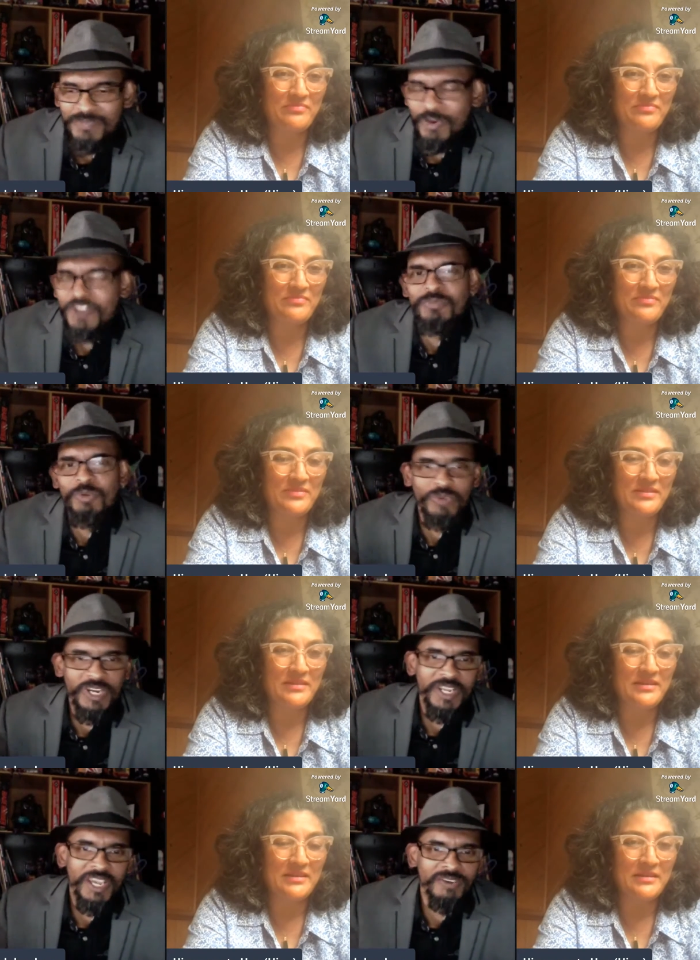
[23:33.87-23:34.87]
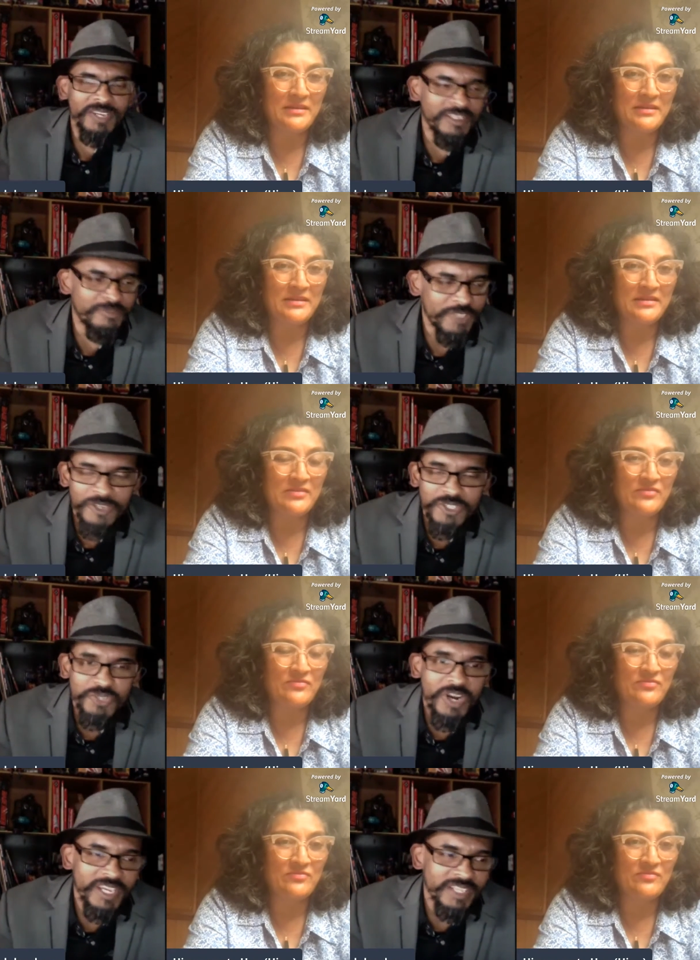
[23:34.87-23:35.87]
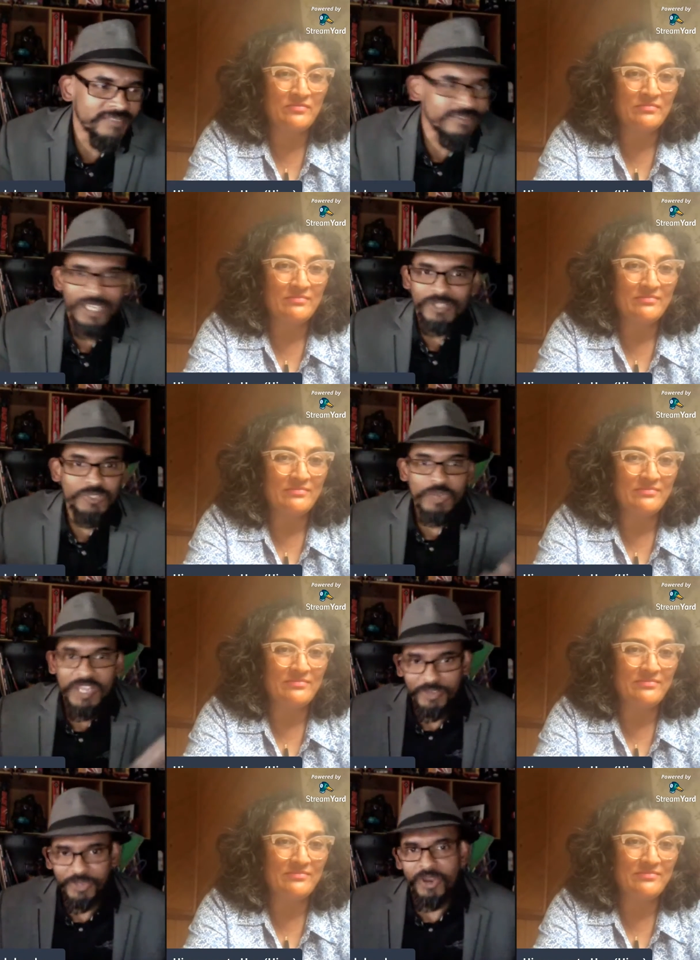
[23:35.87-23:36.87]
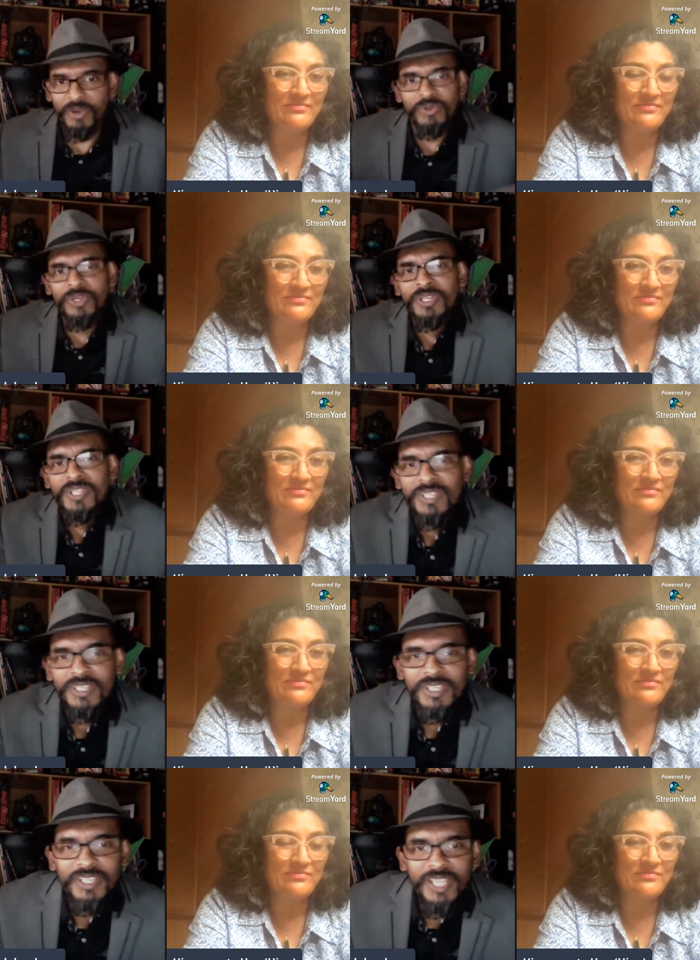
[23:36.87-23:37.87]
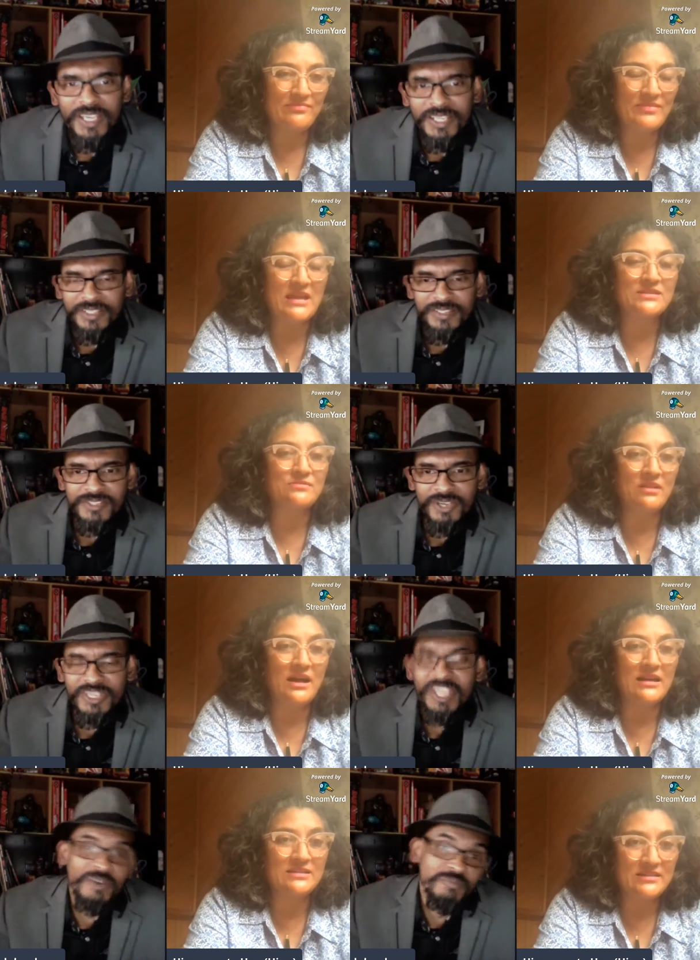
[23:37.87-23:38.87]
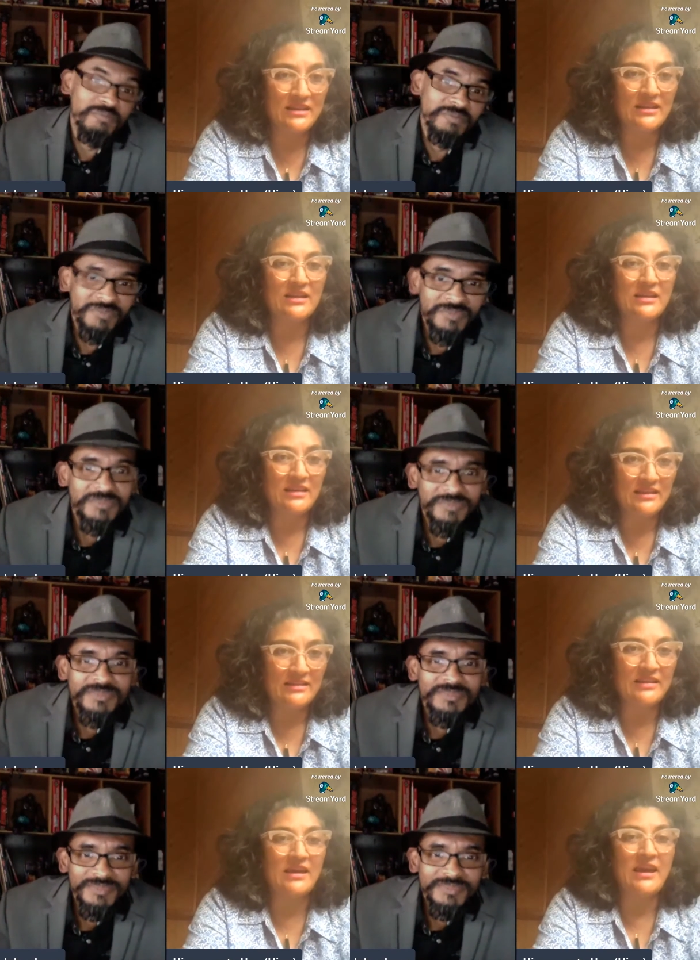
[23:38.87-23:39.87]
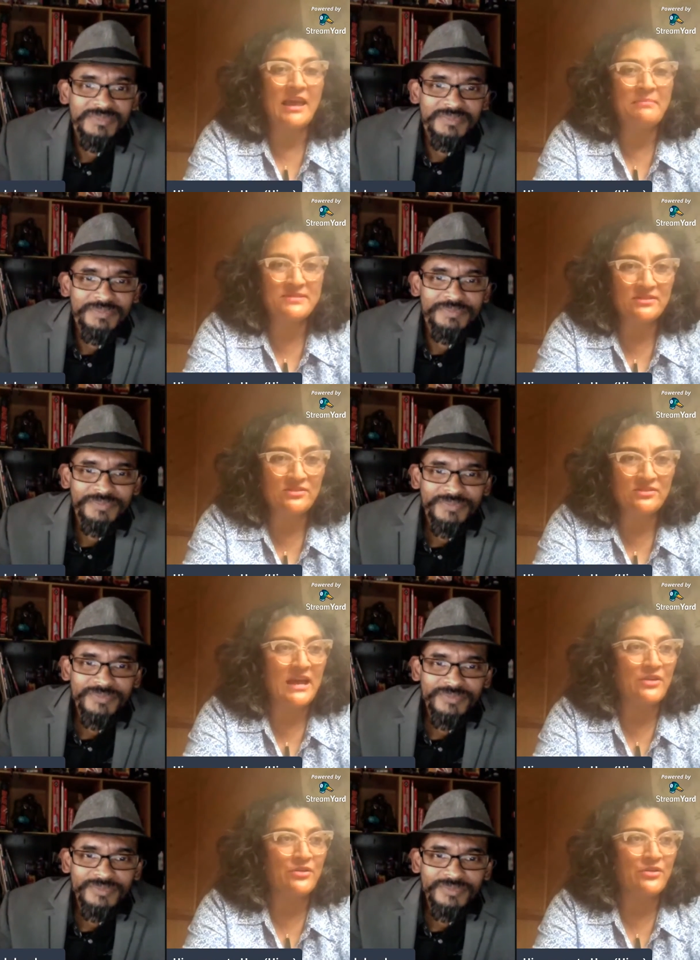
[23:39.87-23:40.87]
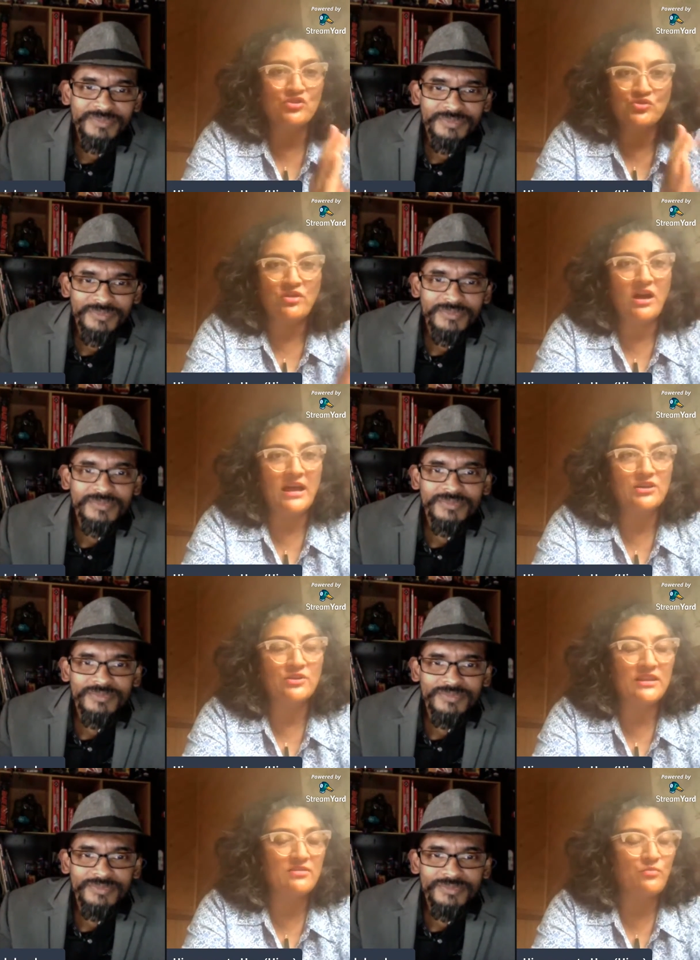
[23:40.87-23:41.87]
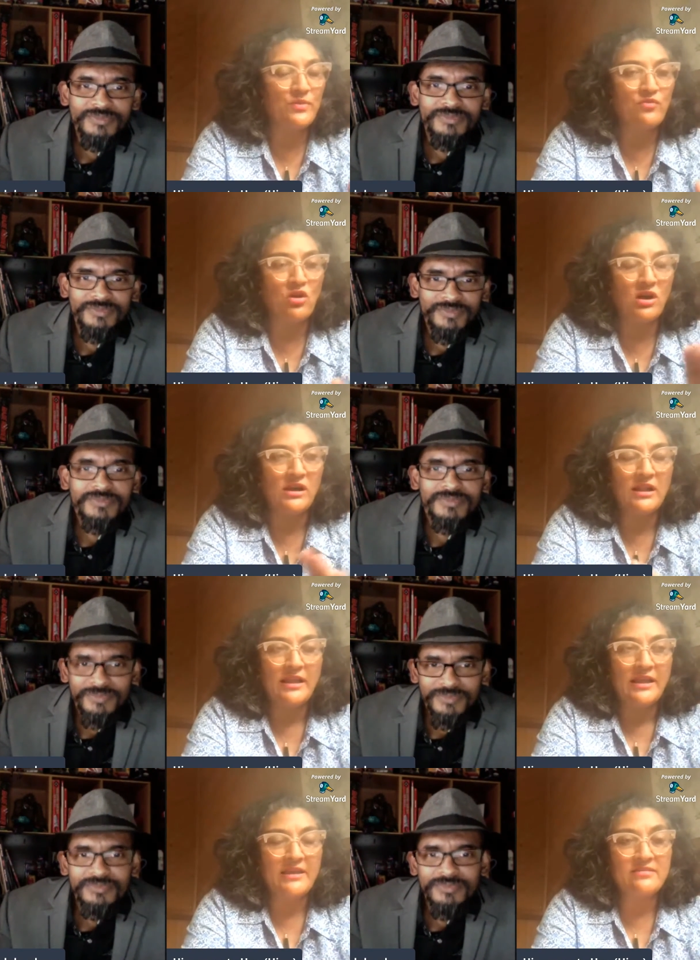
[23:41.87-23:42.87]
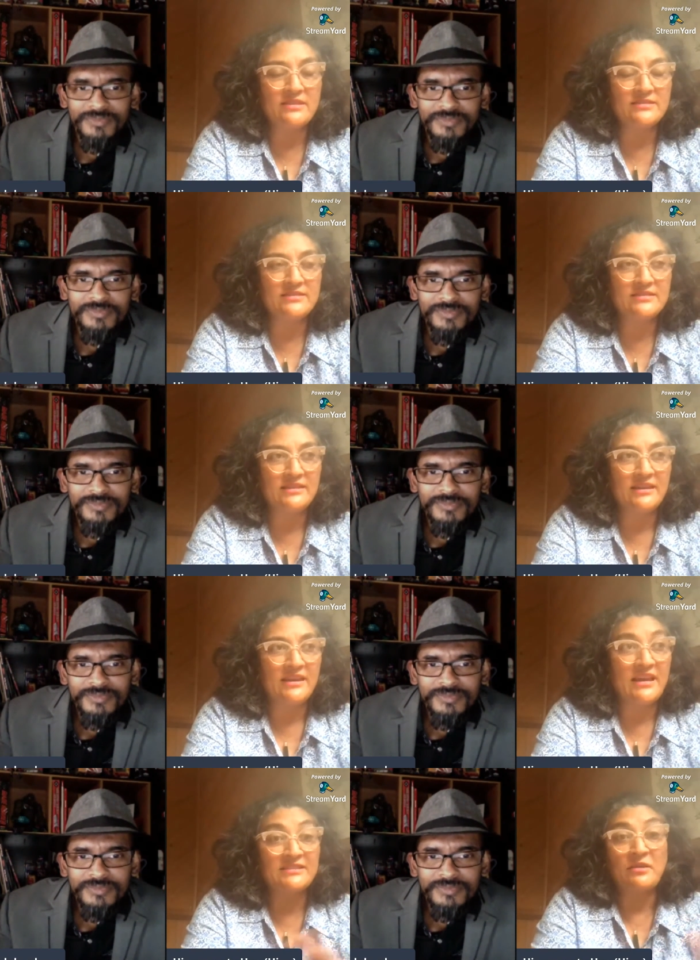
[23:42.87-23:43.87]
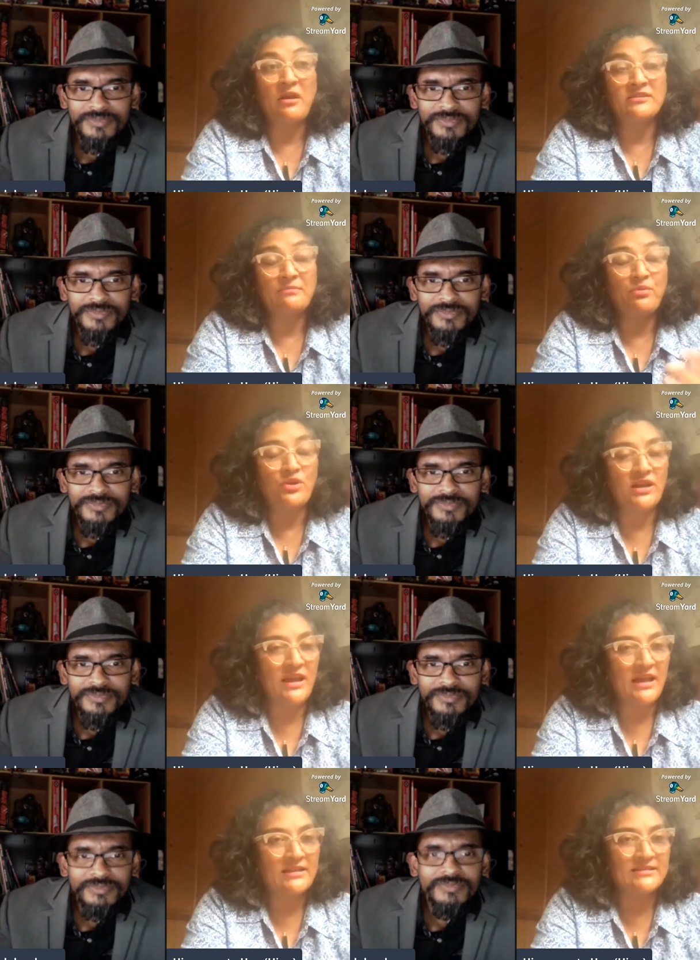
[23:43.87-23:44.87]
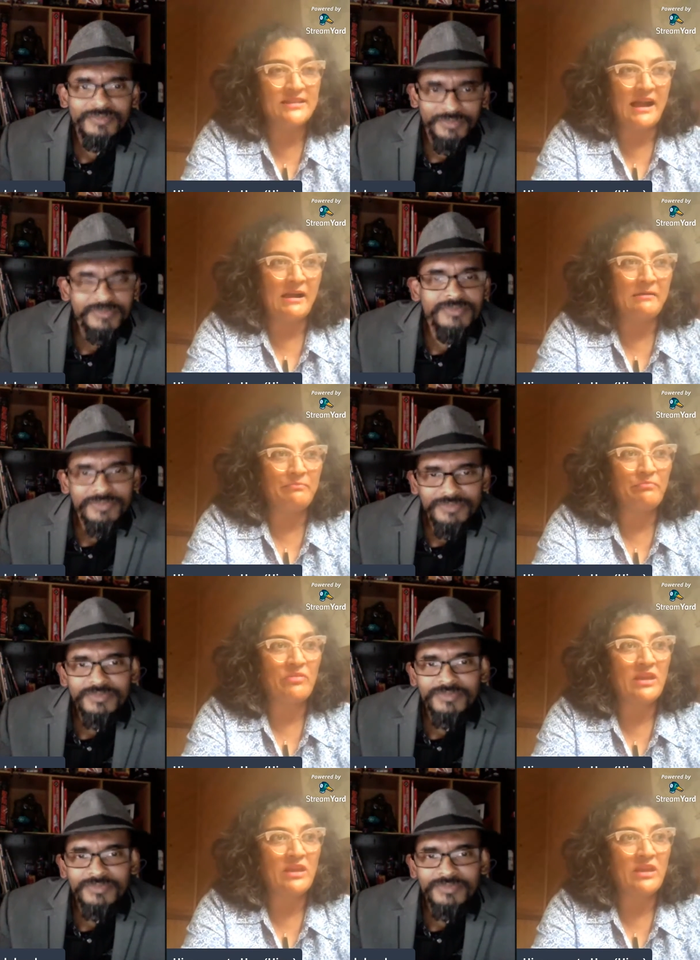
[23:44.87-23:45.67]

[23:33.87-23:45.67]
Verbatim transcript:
Speaker 1: possible right now, and if you don't try it, you never know. And that's so, yeah.
Speaker 2: Yeah, absolutely, Aru, try it. We've got, in this, as I put it, it's an